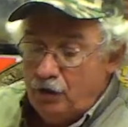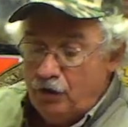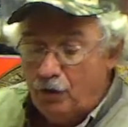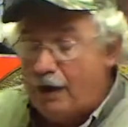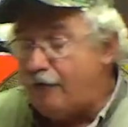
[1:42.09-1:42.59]

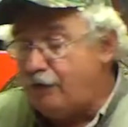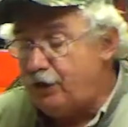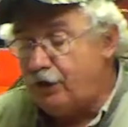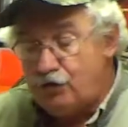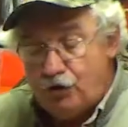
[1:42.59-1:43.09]
you have to
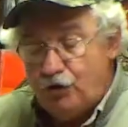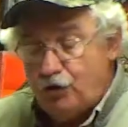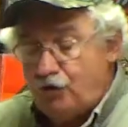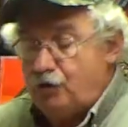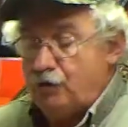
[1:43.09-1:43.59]
get
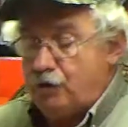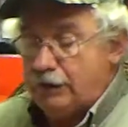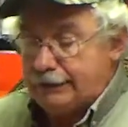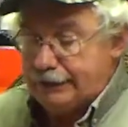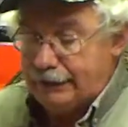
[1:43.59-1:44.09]
used to
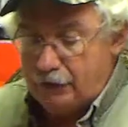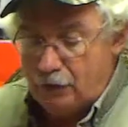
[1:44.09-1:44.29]
sitting